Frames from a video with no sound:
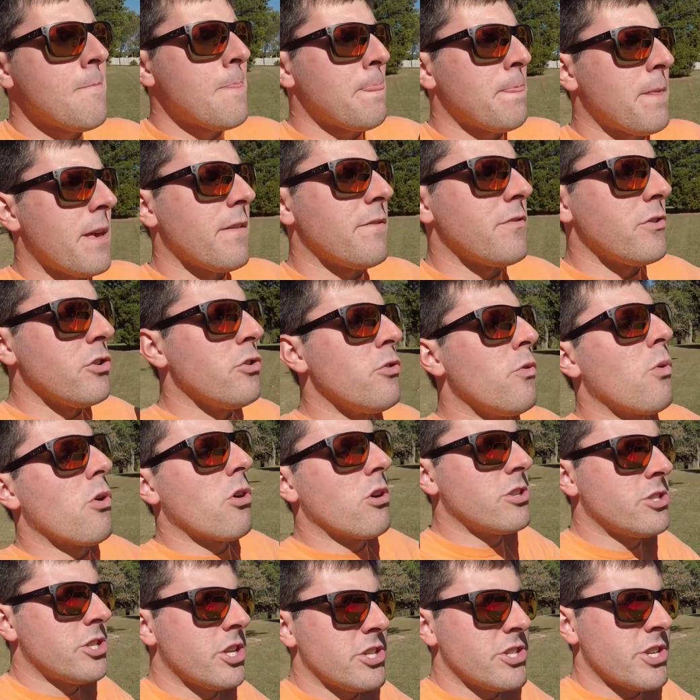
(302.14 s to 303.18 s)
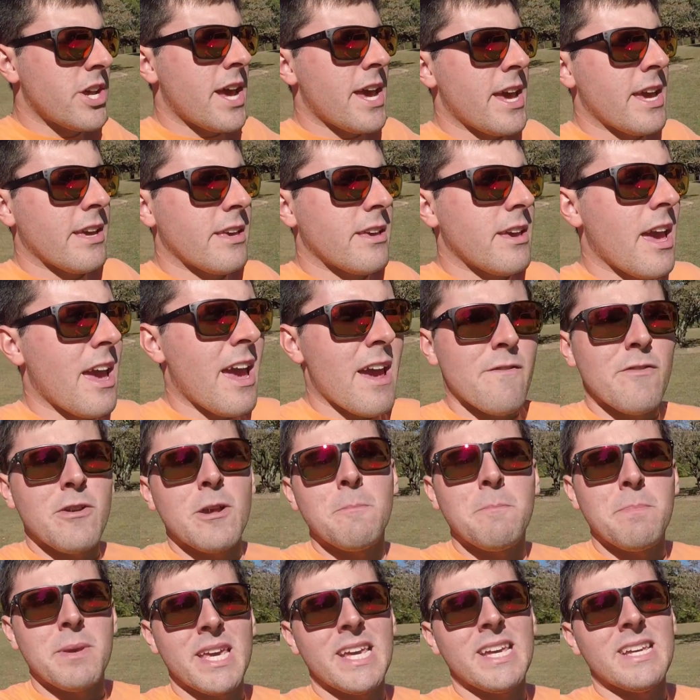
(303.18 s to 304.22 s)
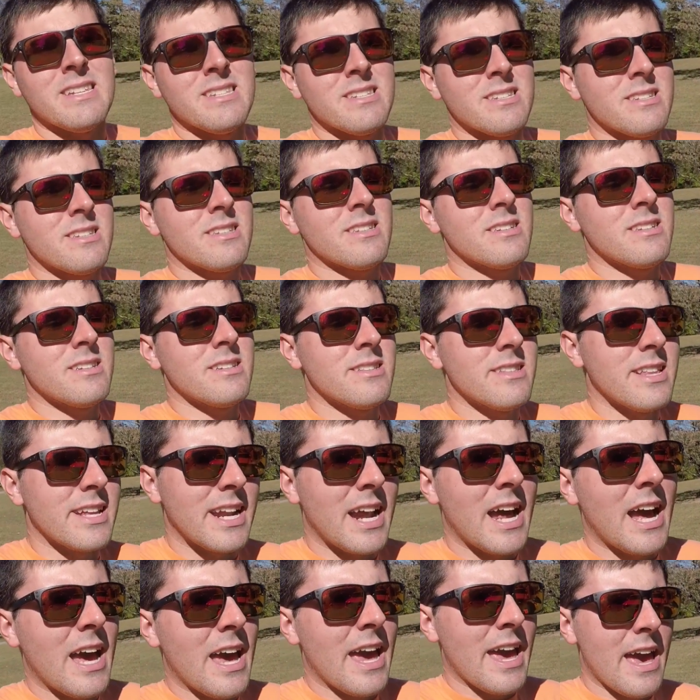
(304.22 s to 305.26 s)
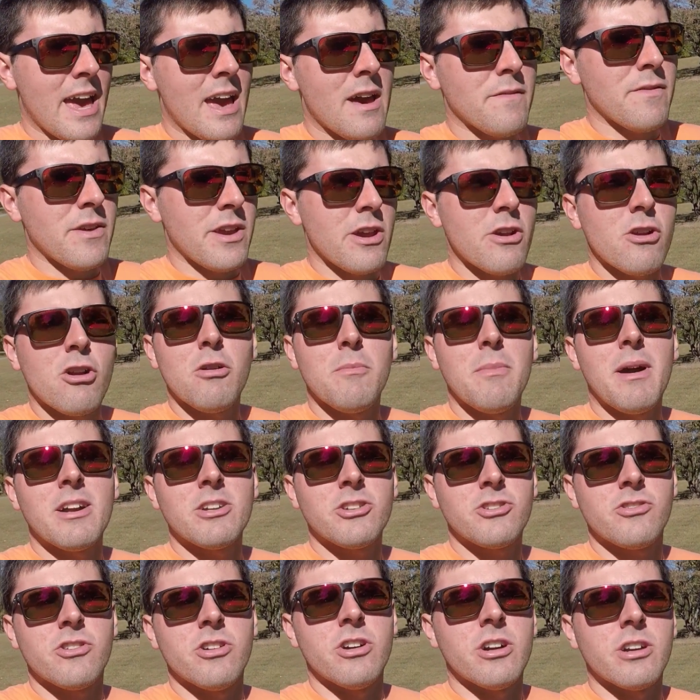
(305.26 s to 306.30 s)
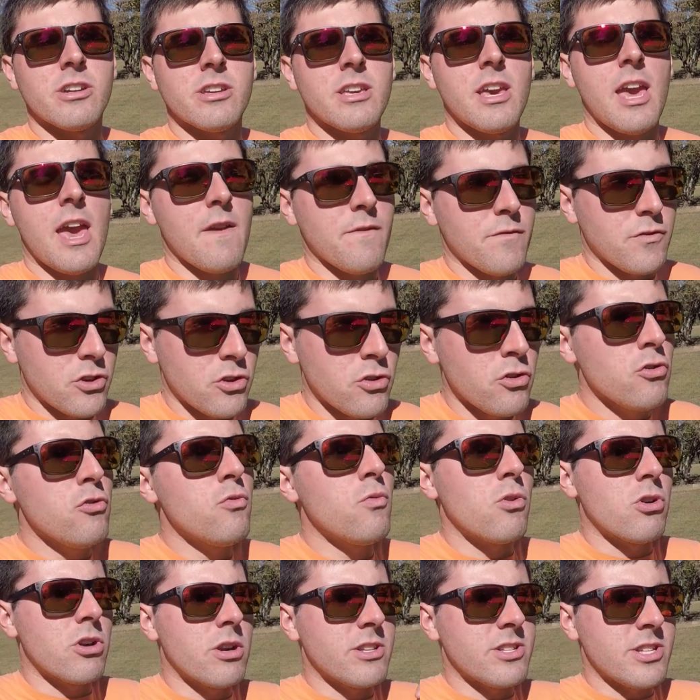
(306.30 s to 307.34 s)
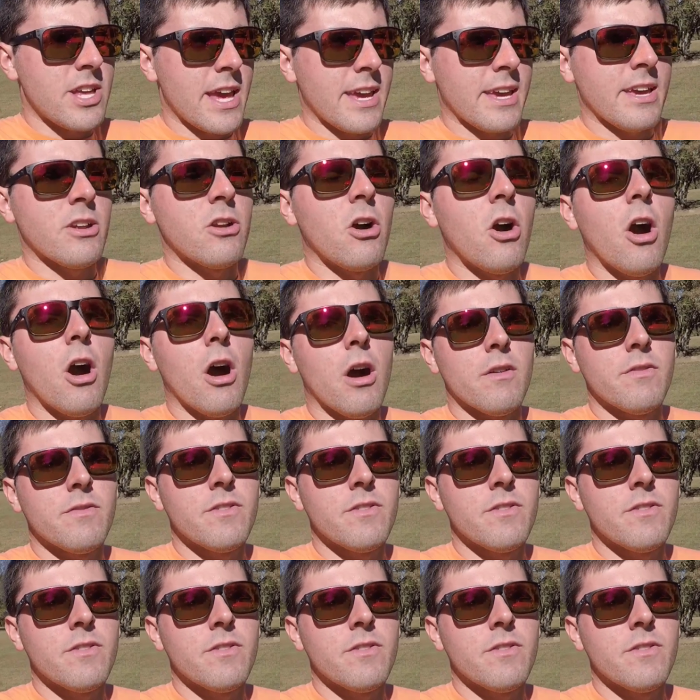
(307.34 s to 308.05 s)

If you were to take every piece that I have here on my truck, if you were to take it off